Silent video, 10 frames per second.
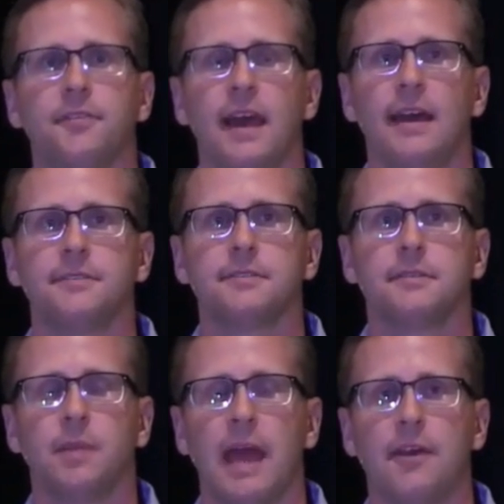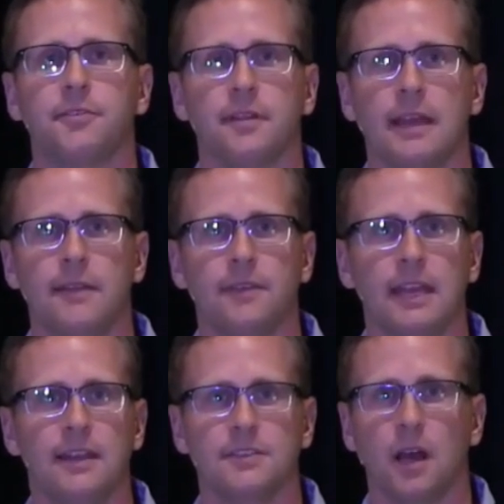the land of
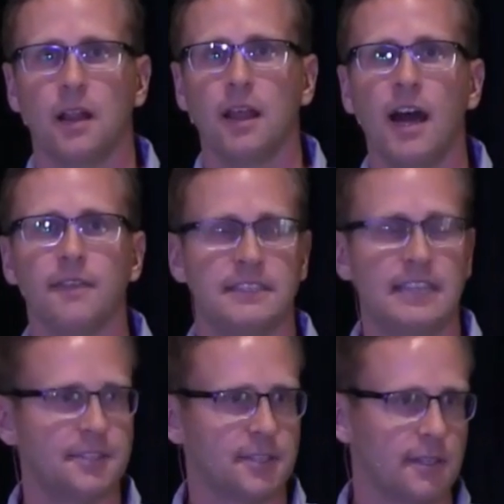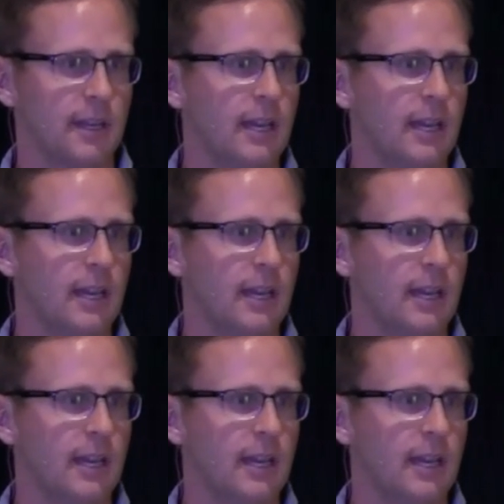Canaan, is a lot of desert.